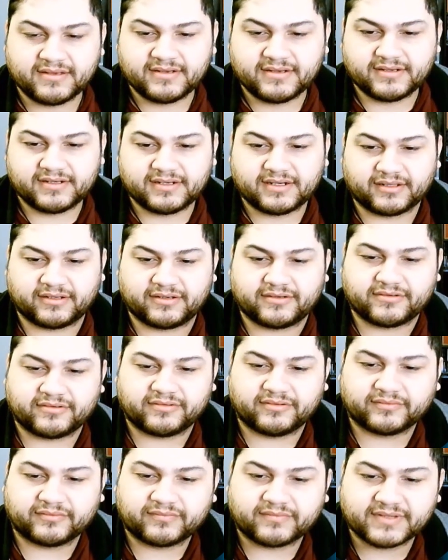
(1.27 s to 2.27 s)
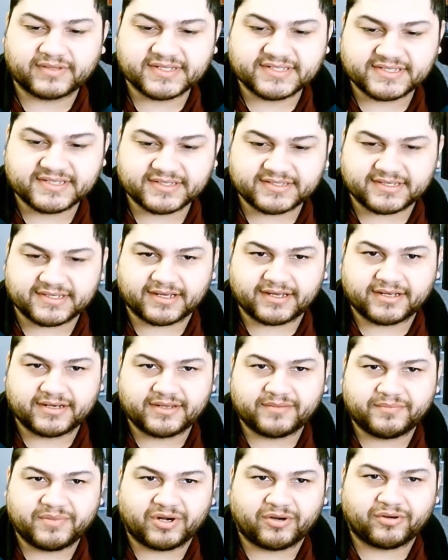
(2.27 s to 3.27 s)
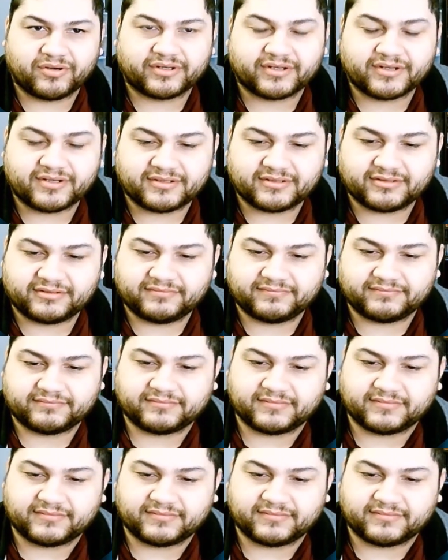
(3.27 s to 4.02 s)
Hello, this is Eddie Barragon,